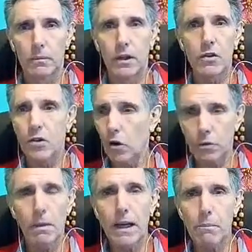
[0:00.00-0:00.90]
There's
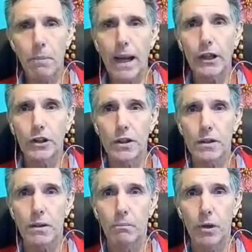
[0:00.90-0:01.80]
not many
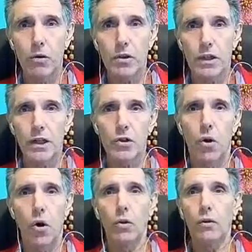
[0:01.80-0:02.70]
pages because it's
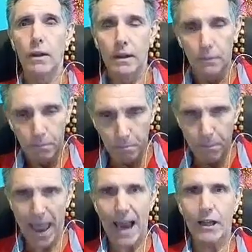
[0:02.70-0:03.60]
all
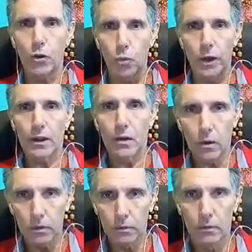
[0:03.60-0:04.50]
packed with
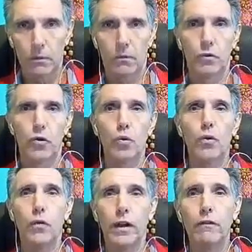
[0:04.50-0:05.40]

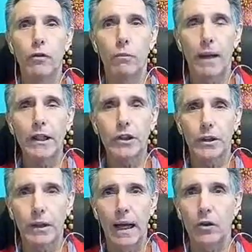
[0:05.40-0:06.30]
truthful
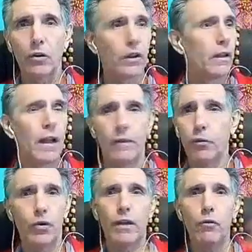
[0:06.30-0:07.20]
information. I don't
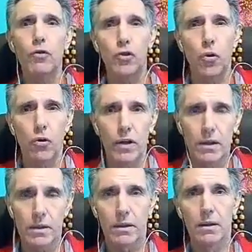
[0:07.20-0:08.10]
have to give you
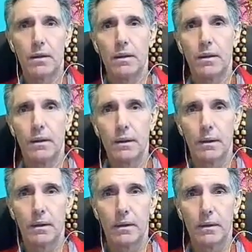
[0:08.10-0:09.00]
stories.
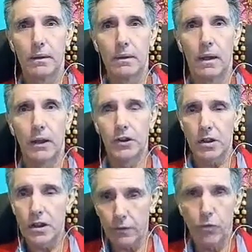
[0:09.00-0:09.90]
I
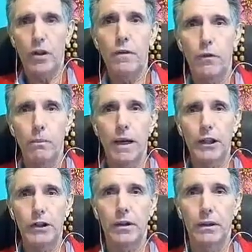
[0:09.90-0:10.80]
just give you the
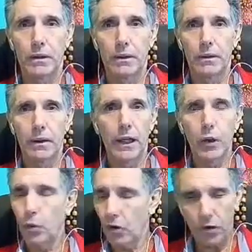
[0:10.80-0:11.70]
information.
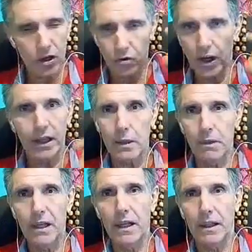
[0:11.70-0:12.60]
It will resonate
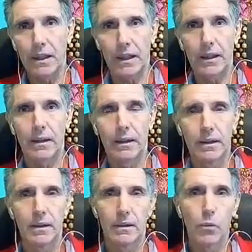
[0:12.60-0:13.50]
immediately.
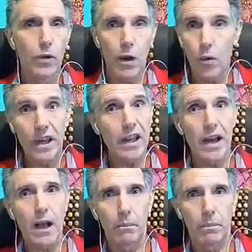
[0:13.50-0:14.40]
We are
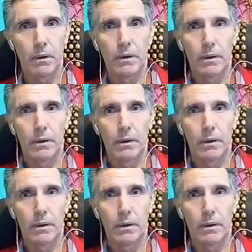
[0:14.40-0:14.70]
waking up.